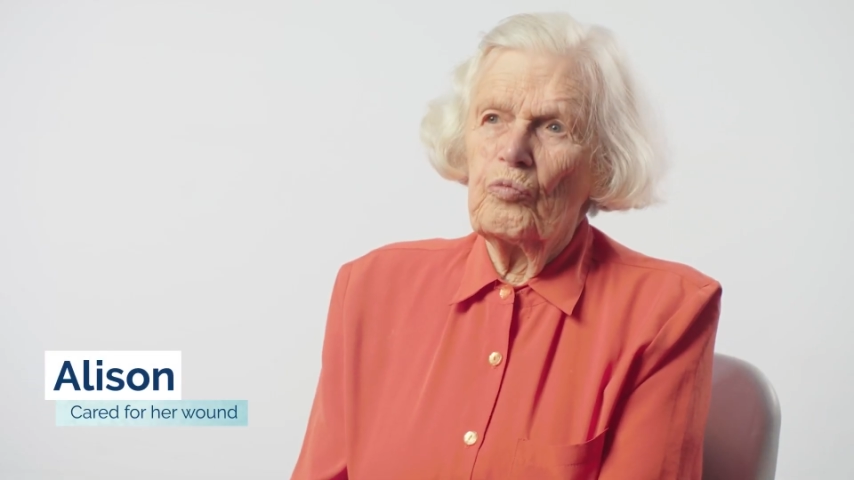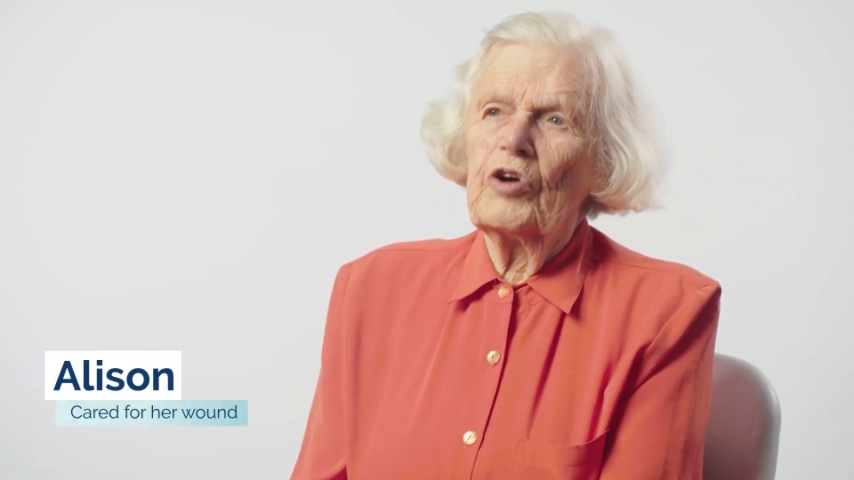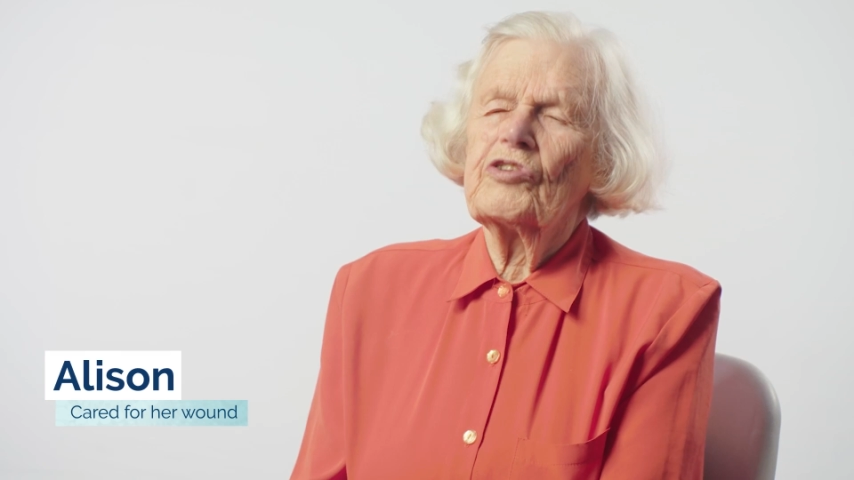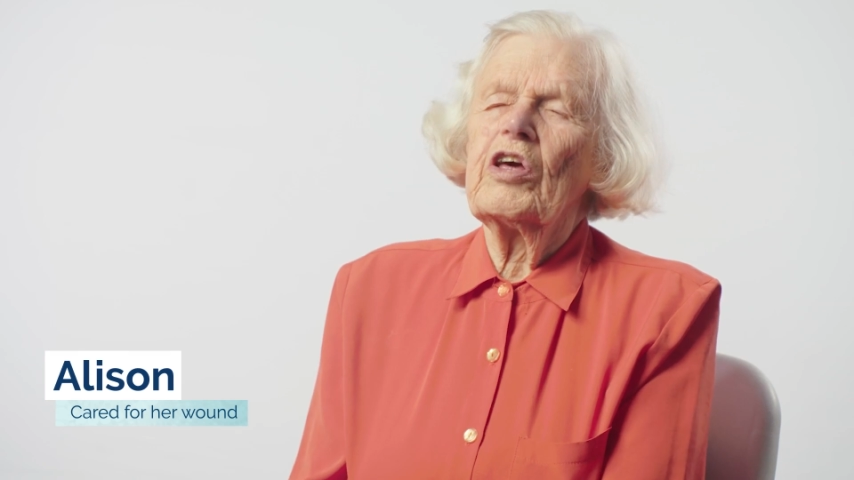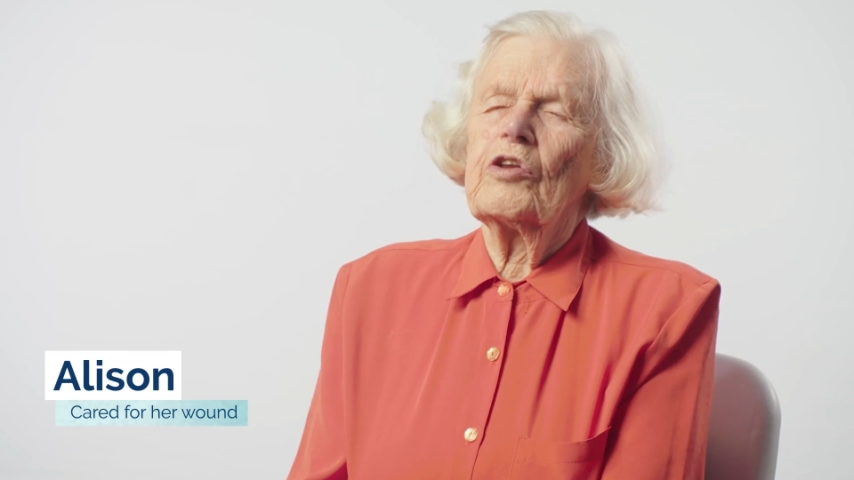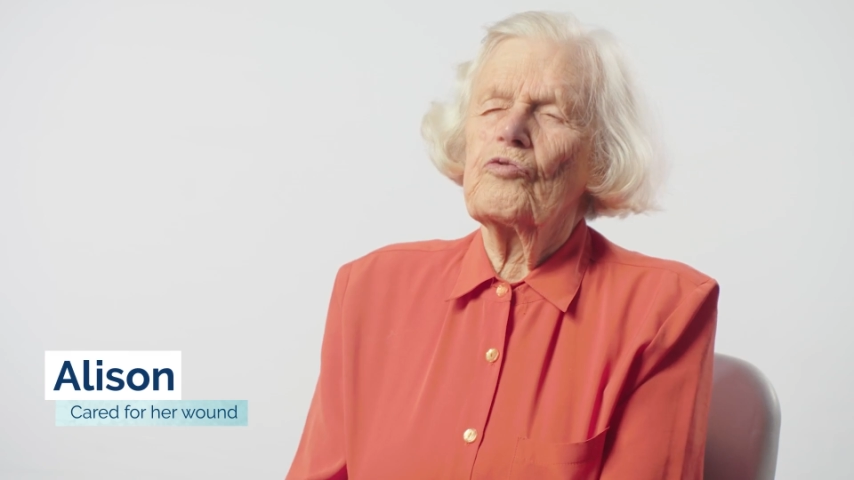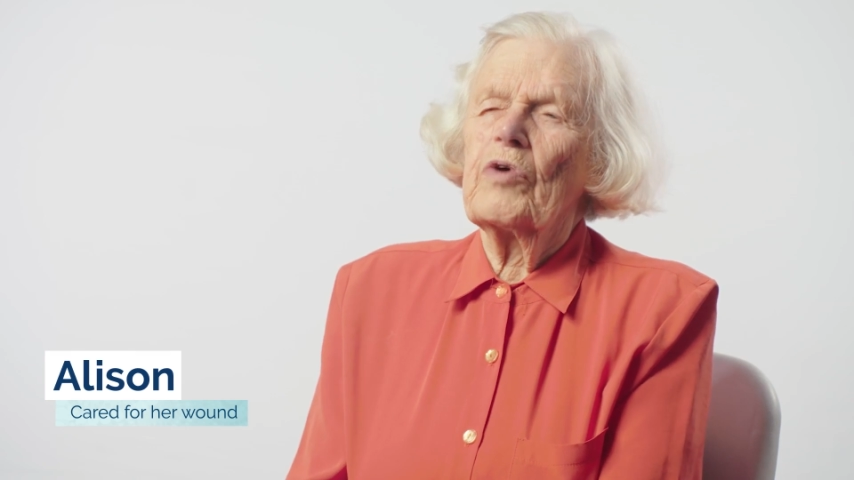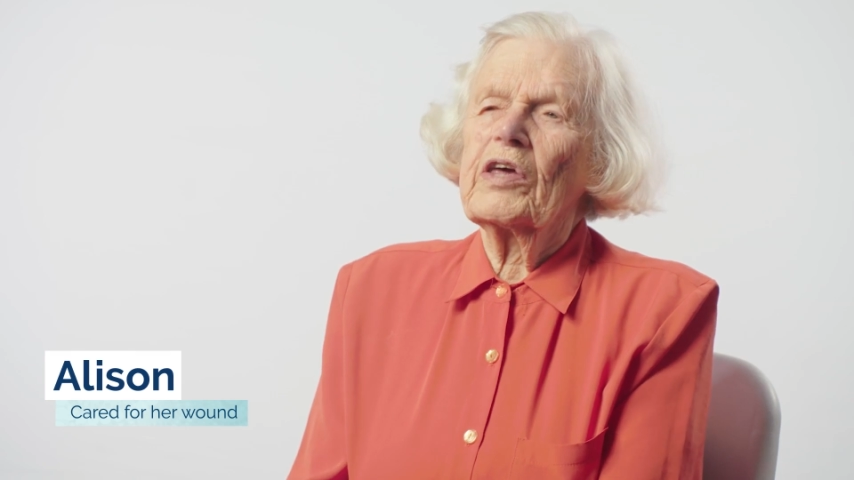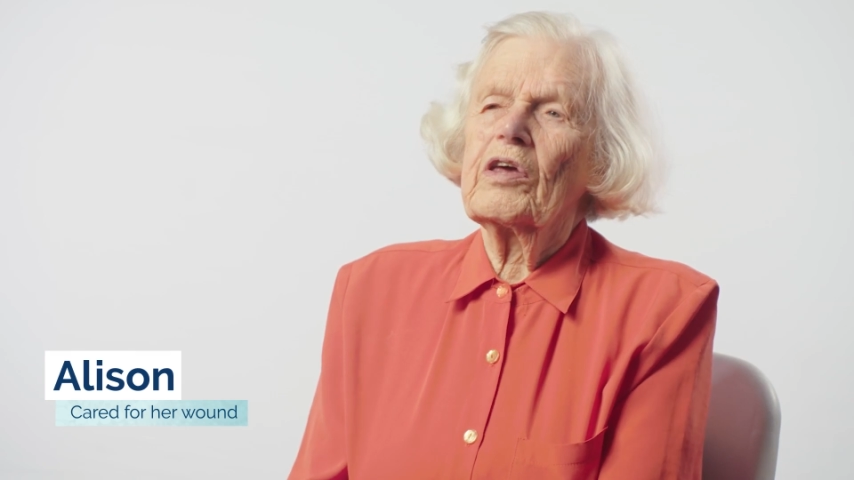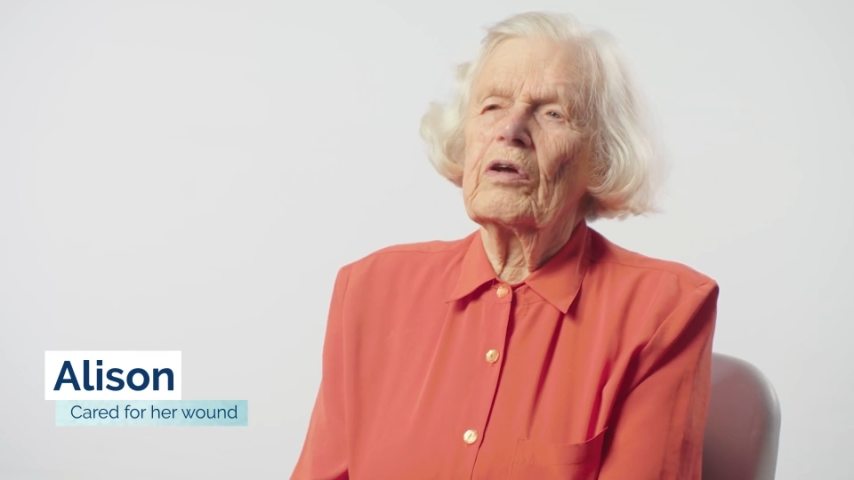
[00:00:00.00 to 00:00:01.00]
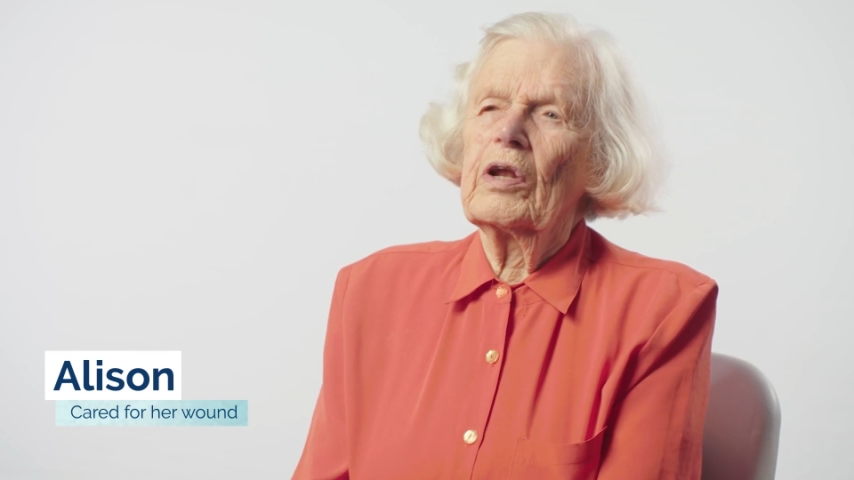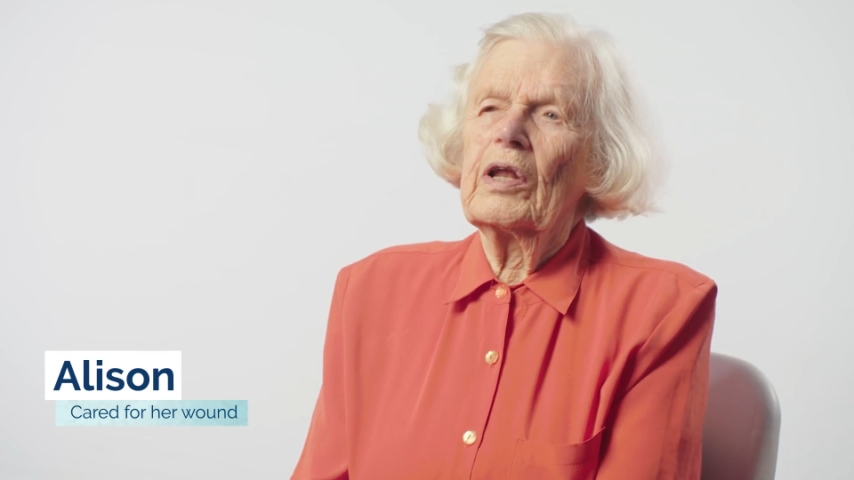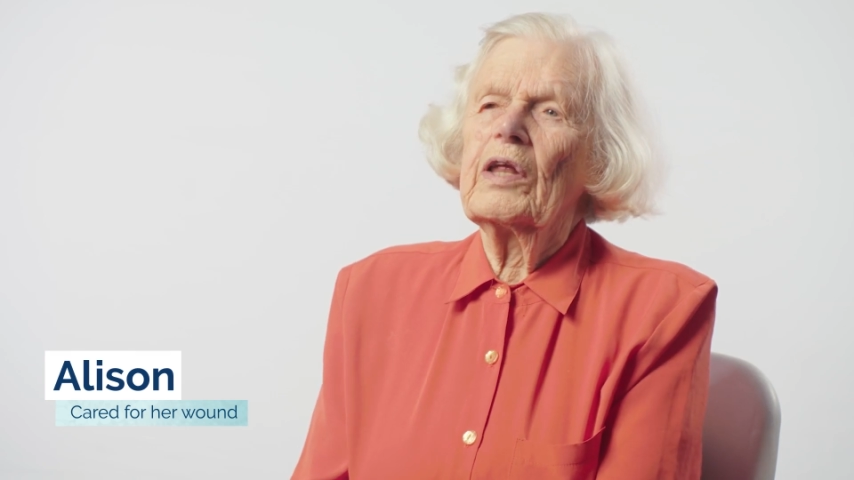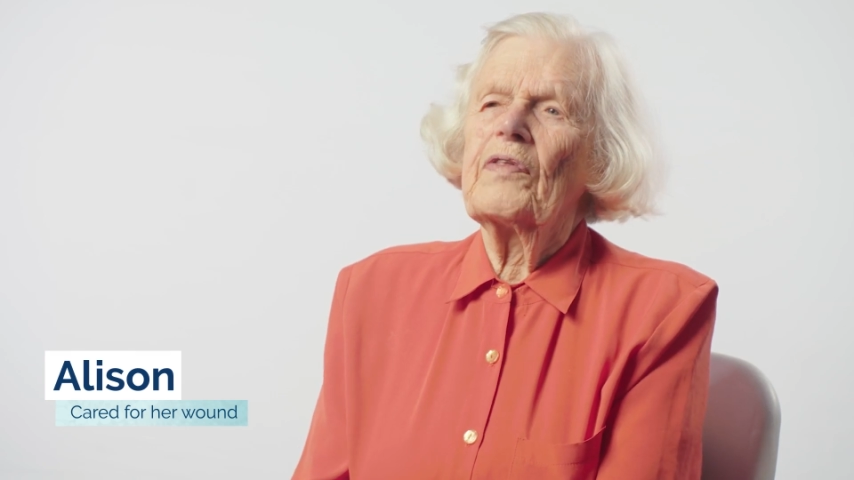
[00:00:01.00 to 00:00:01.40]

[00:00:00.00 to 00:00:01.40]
attend regularly,